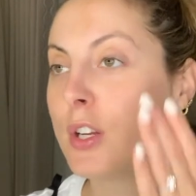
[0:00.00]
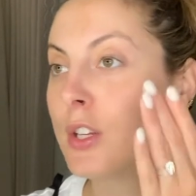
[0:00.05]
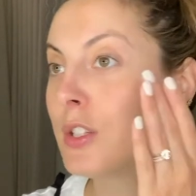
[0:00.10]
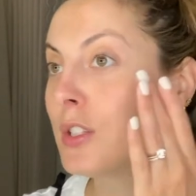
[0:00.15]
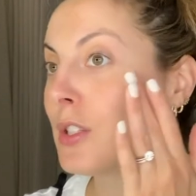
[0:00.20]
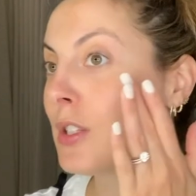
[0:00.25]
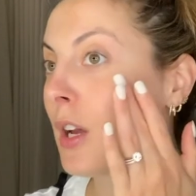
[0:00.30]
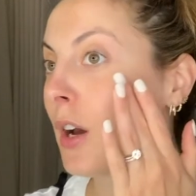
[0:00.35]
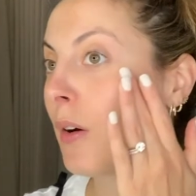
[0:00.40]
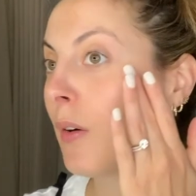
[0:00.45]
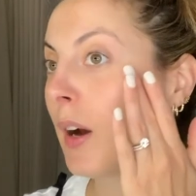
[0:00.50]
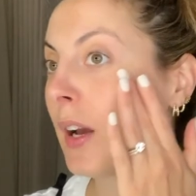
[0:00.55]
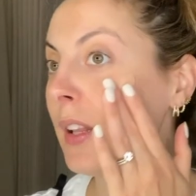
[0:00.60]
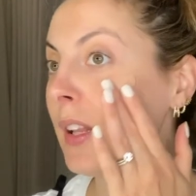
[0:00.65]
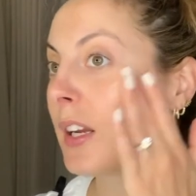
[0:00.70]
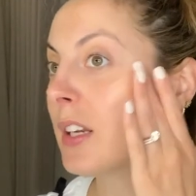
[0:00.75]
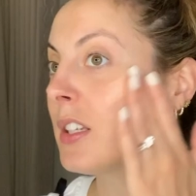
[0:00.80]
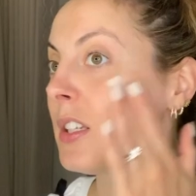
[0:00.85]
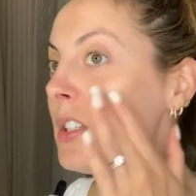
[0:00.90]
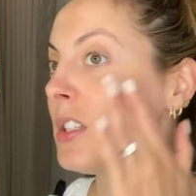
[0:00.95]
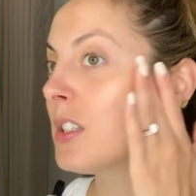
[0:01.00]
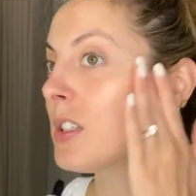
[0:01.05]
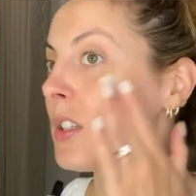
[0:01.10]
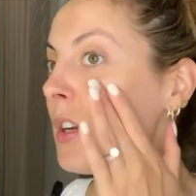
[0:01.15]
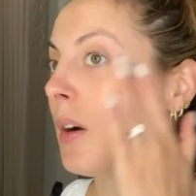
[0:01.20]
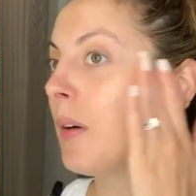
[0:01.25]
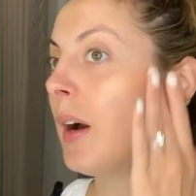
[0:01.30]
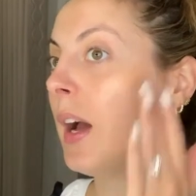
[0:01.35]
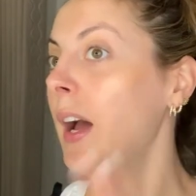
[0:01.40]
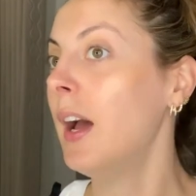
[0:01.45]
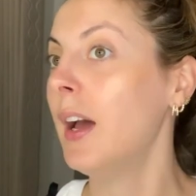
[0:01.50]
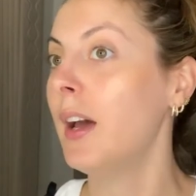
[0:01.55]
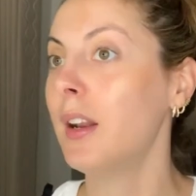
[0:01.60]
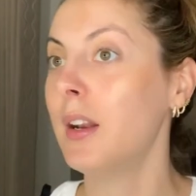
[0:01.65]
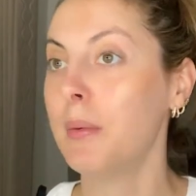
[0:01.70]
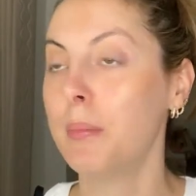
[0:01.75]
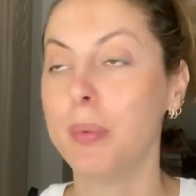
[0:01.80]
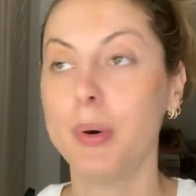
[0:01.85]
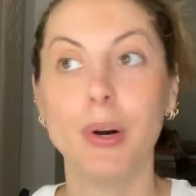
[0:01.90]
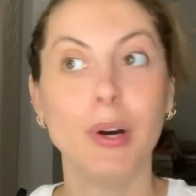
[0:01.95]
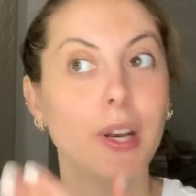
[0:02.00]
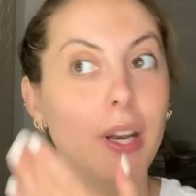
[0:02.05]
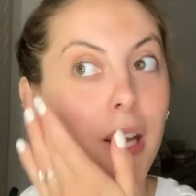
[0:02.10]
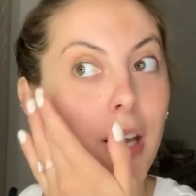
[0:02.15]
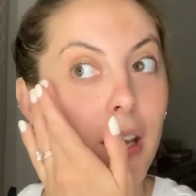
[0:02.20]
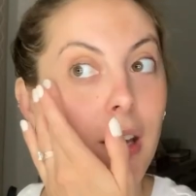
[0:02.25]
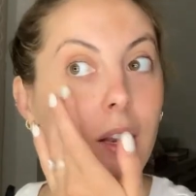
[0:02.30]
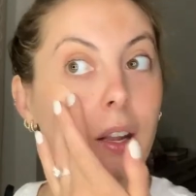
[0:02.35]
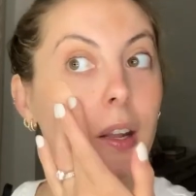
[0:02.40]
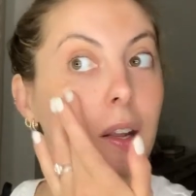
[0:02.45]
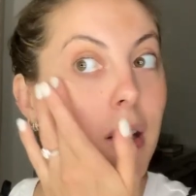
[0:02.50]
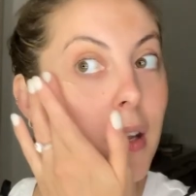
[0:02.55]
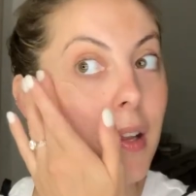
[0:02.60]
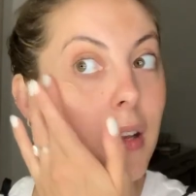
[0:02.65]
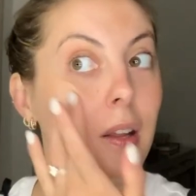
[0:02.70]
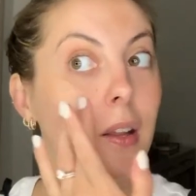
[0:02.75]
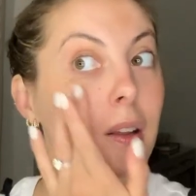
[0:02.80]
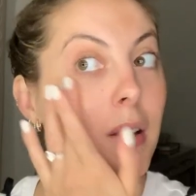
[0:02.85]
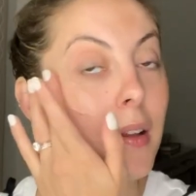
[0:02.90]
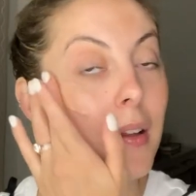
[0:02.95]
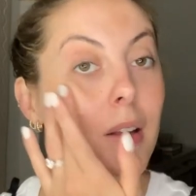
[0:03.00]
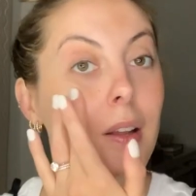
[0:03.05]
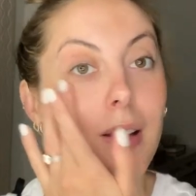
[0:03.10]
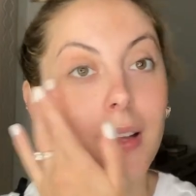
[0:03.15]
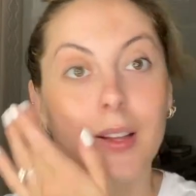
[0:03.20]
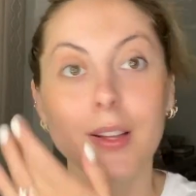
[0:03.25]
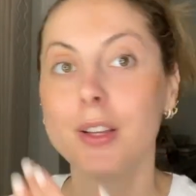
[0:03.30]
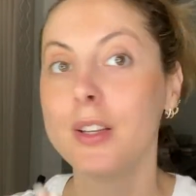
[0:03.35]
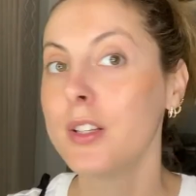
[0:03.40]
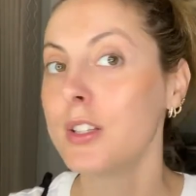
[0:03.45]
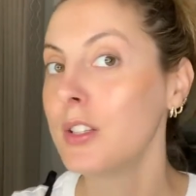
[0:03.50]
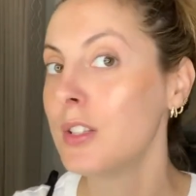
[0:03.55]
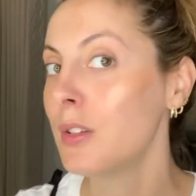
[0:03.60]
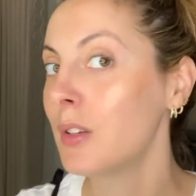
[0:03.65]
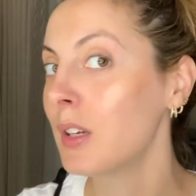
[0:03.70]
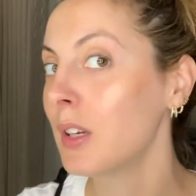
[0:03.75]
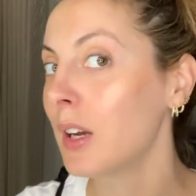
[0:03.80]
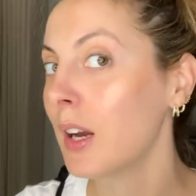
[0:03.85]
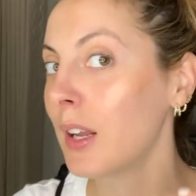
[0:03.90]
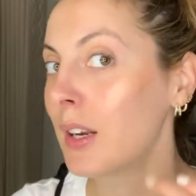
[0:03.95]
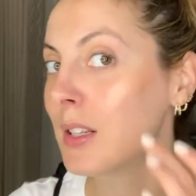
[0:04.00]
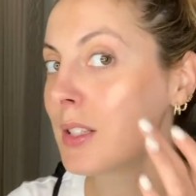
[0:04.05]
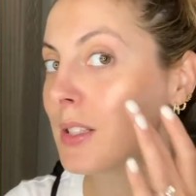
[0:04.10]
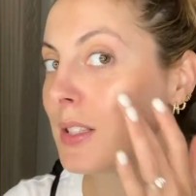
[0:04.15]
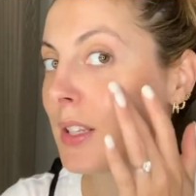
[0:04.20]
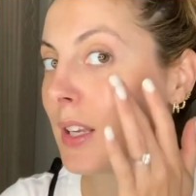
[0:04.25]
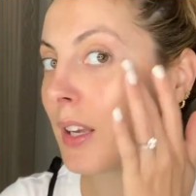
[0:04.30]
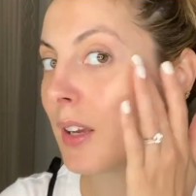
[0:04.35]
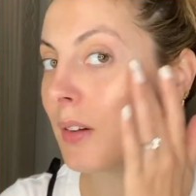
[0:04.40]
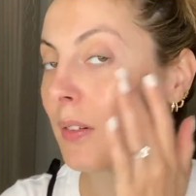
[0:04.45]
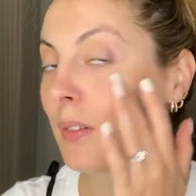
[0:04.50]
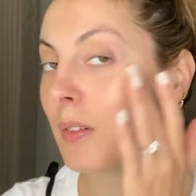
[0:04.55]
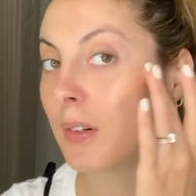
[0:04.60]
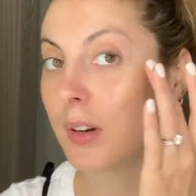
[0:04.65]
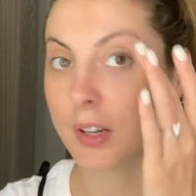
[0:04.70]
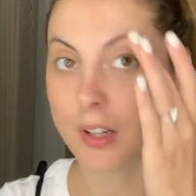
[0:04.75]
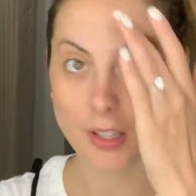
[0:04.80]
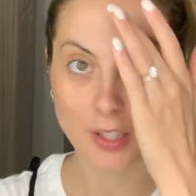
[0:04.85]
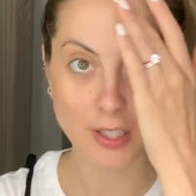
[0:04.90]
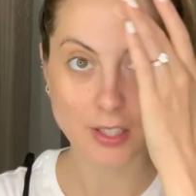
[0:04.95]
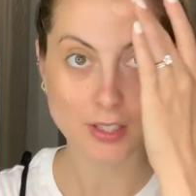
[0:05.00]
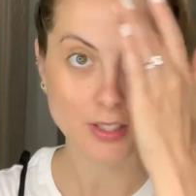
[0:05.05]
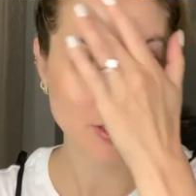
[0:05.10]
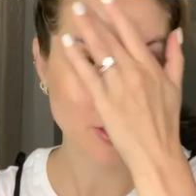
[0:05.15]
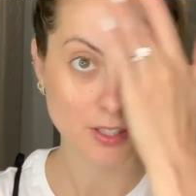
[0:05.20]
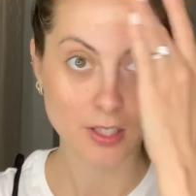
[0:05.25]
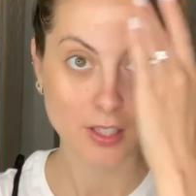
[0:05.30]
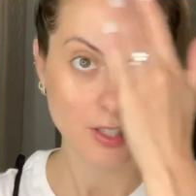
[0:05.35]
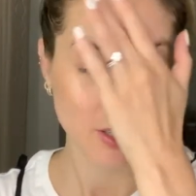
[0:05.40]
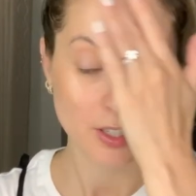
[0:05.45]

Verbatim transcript: So I like to just go ahead and put it can kind of see what it is.